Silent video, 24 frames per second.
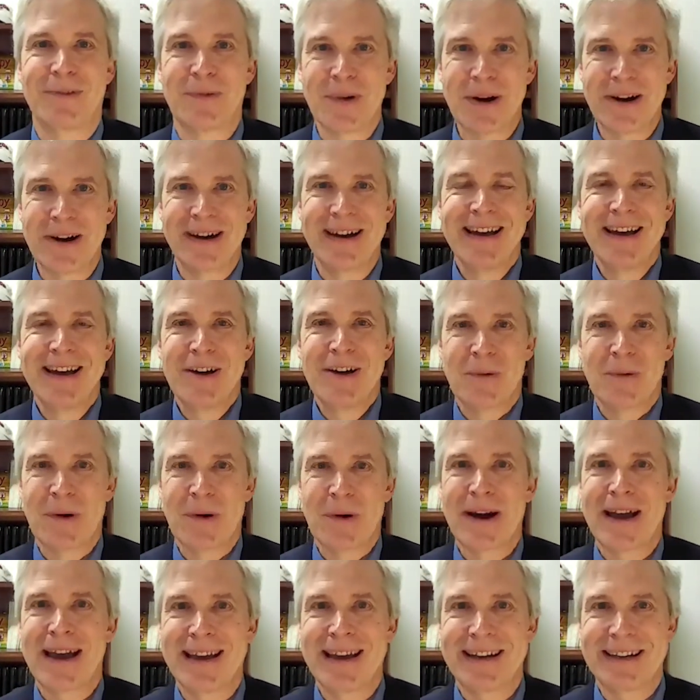we're
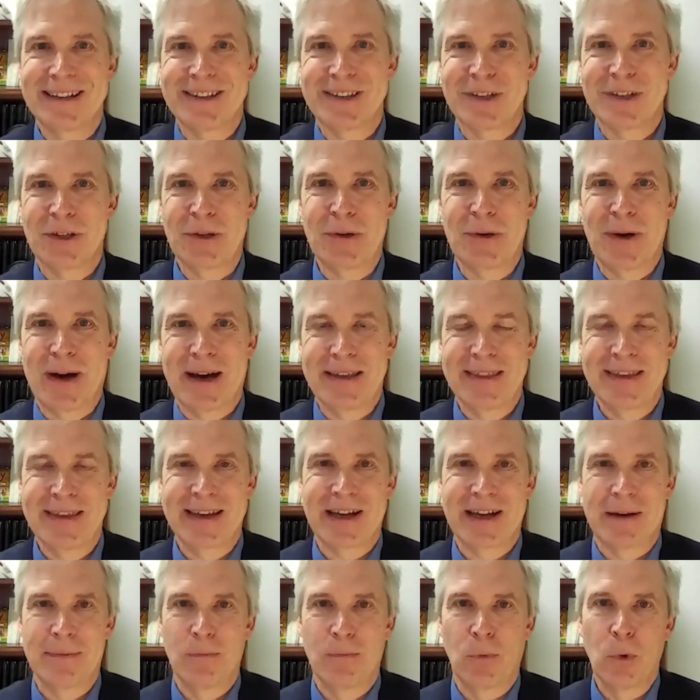we're headed to, I
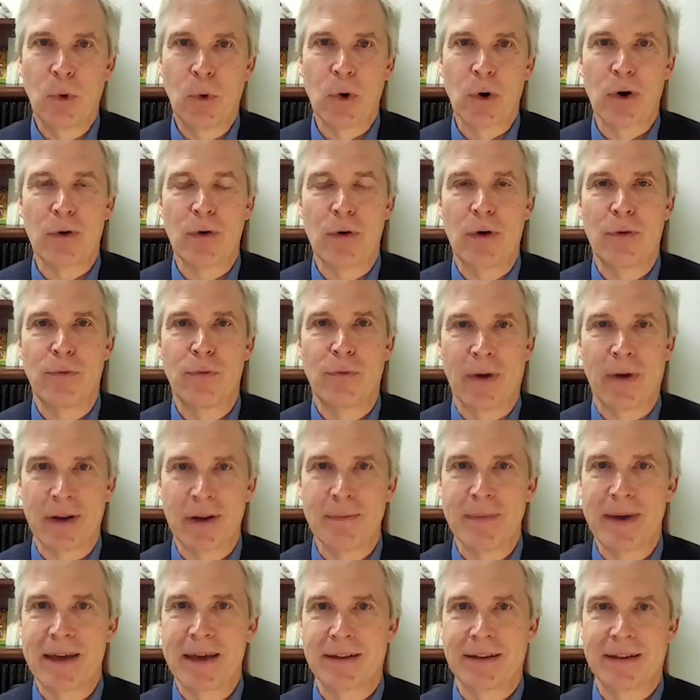think, a more
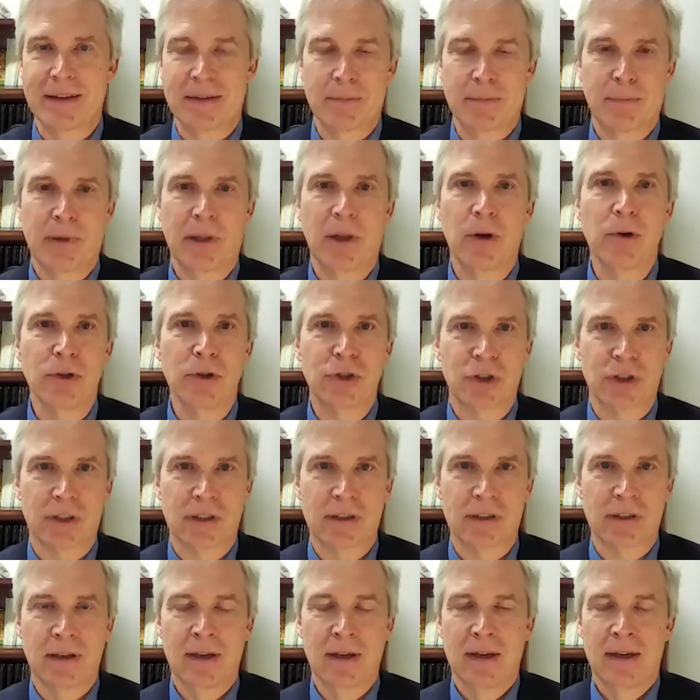fundamental
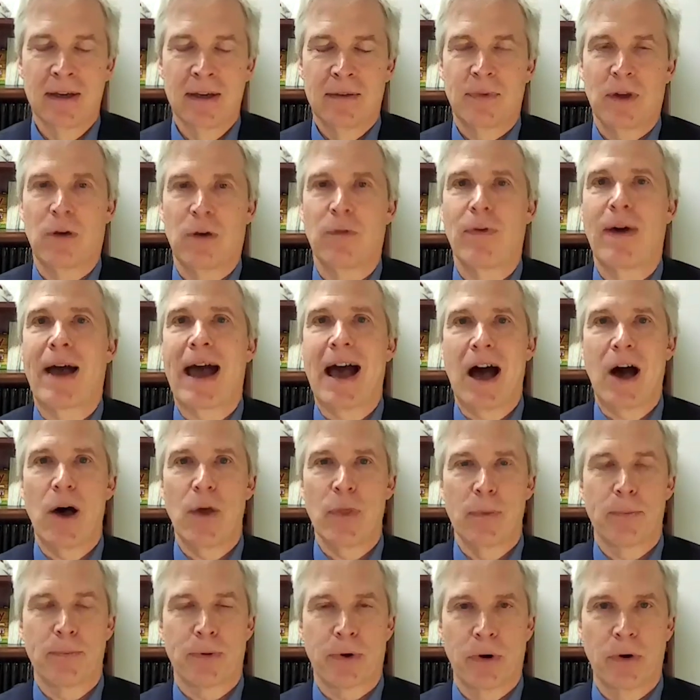implosion of
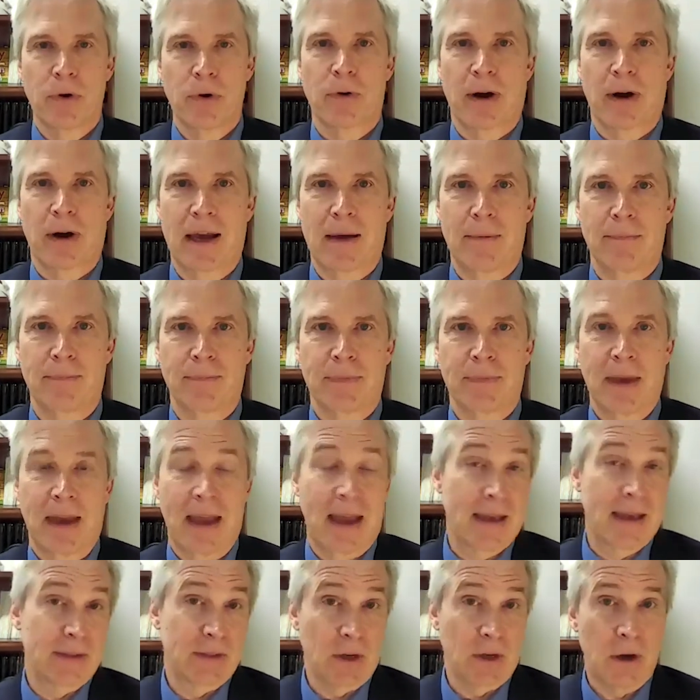how the program
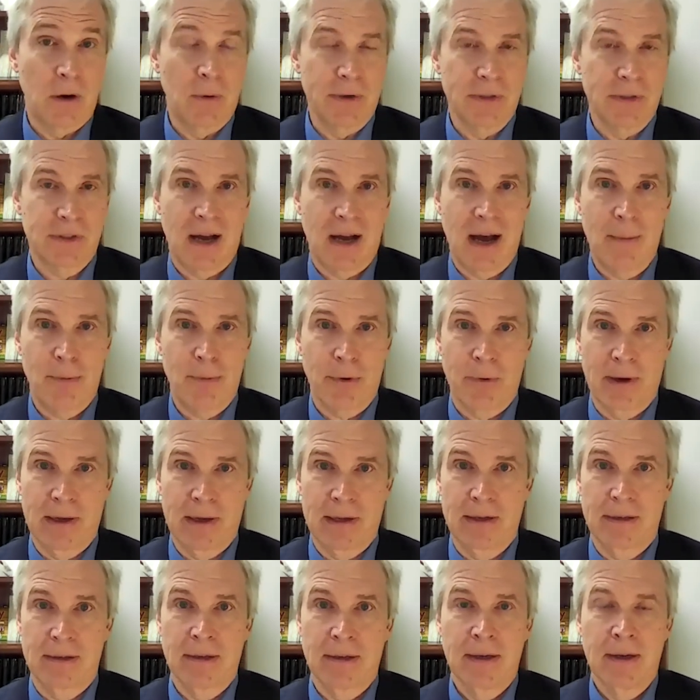has always
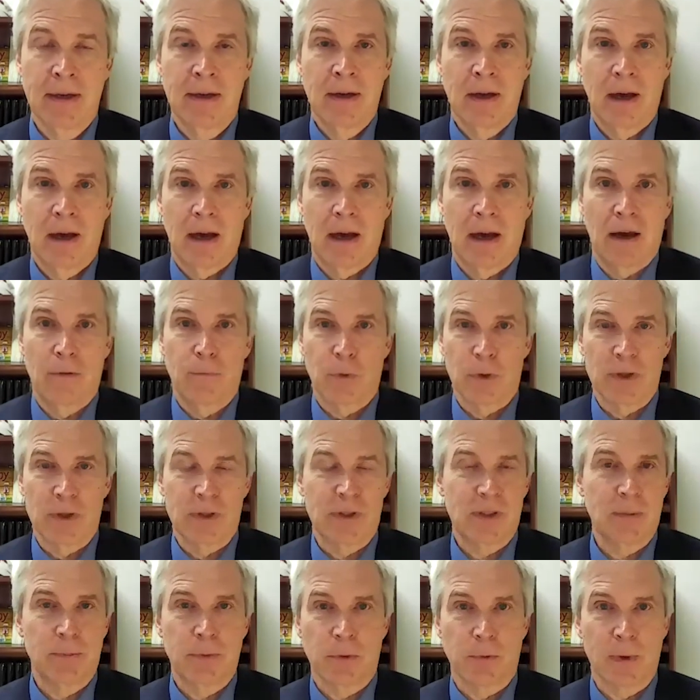operated, uh, for
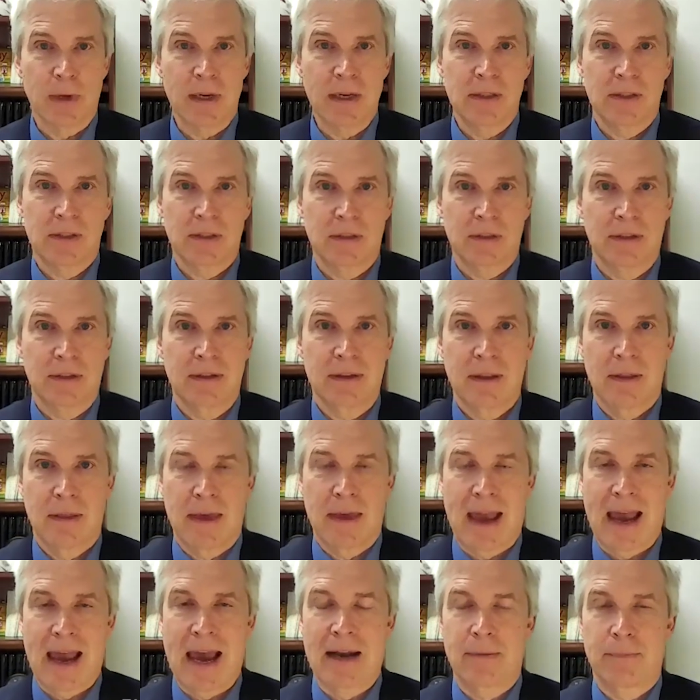the simple reason
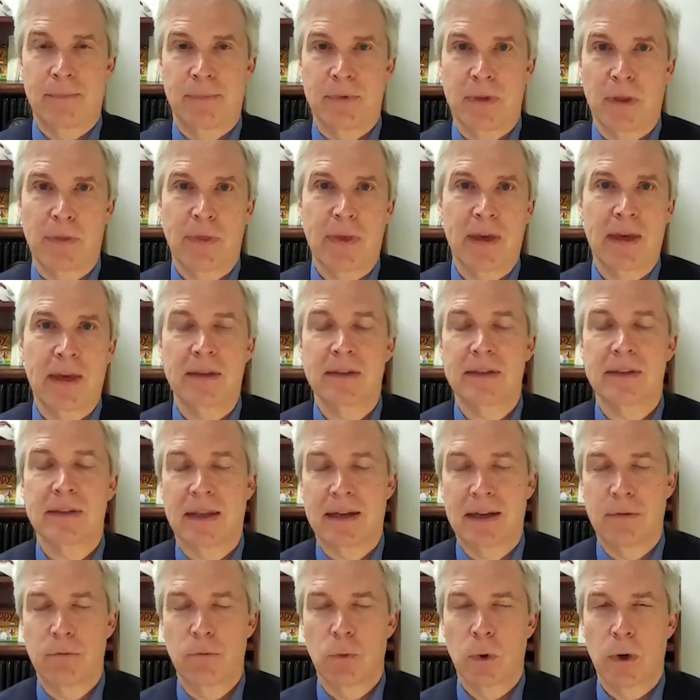that the things
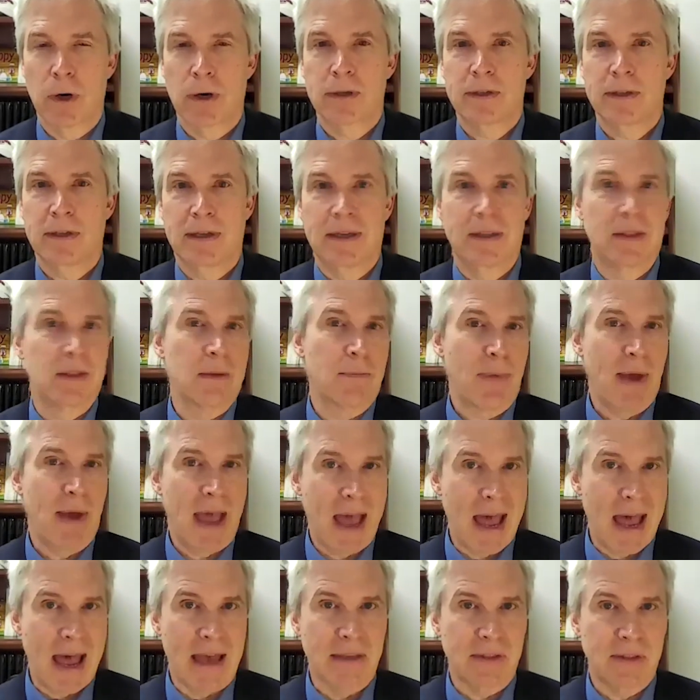that have worked in the
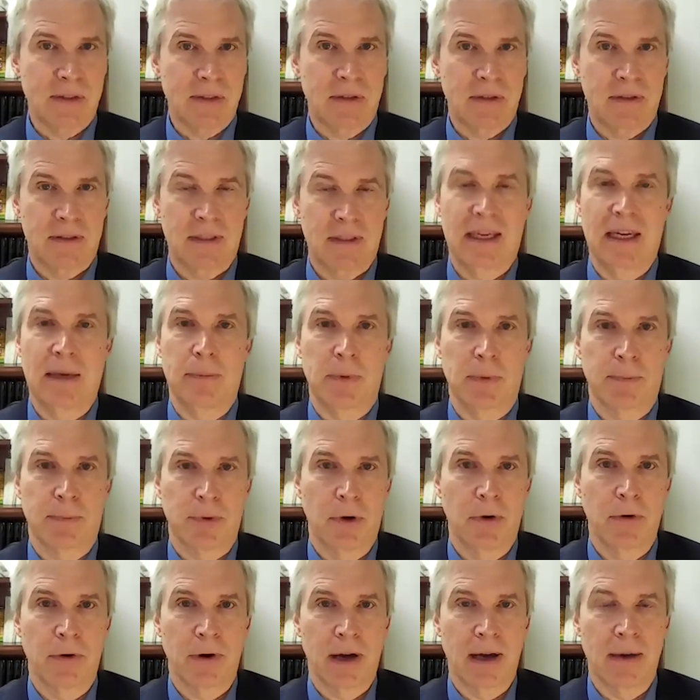past to keep the
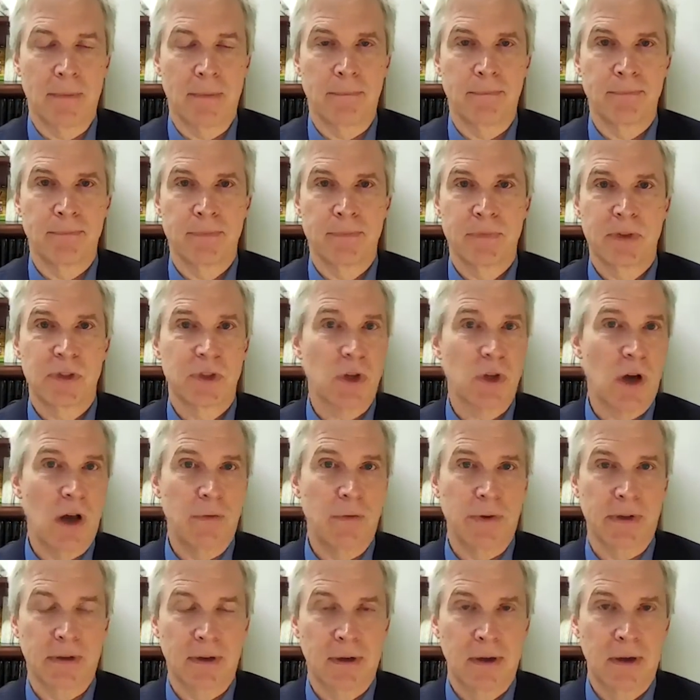program
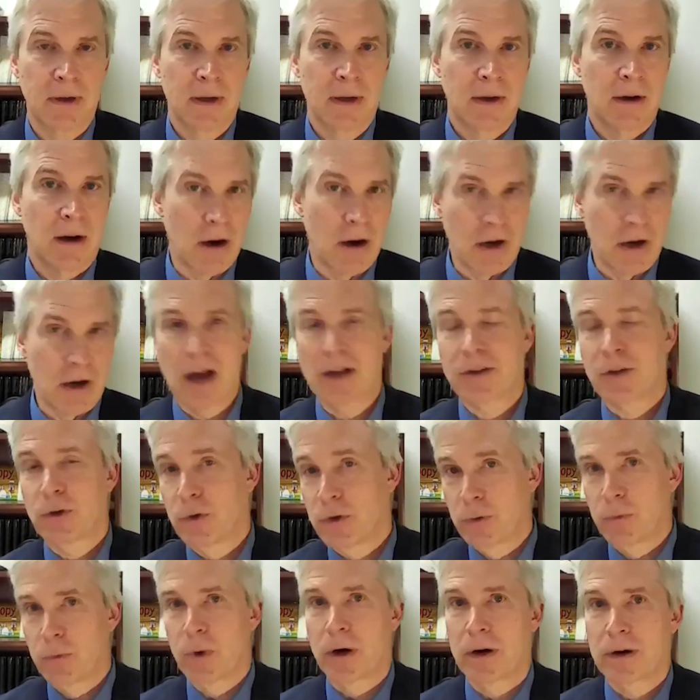solvent are not
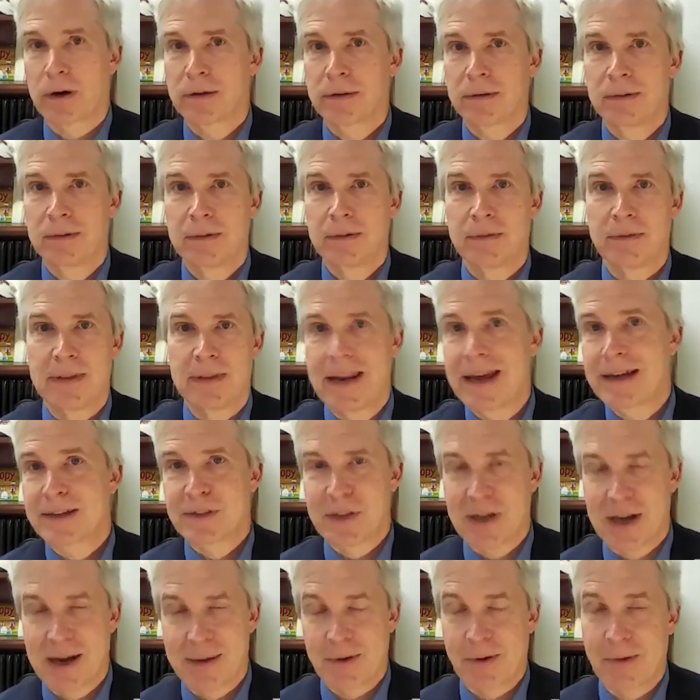going to work the
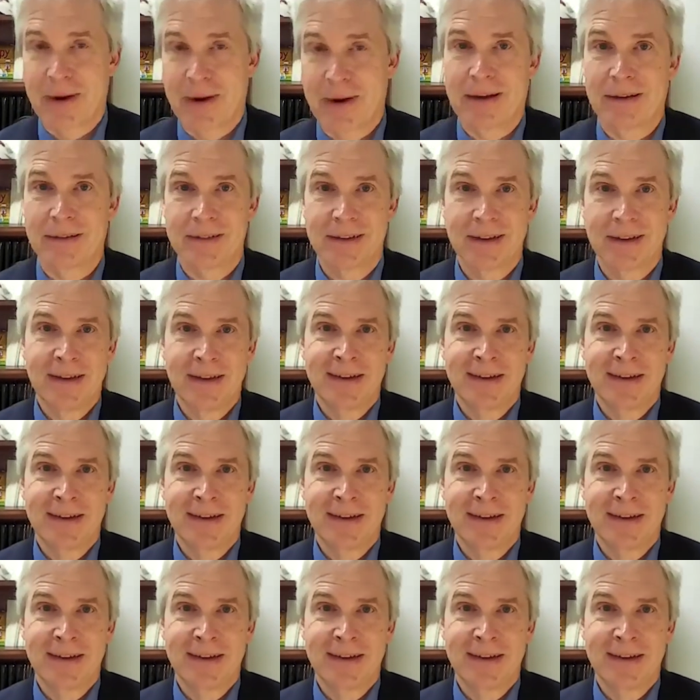next time around.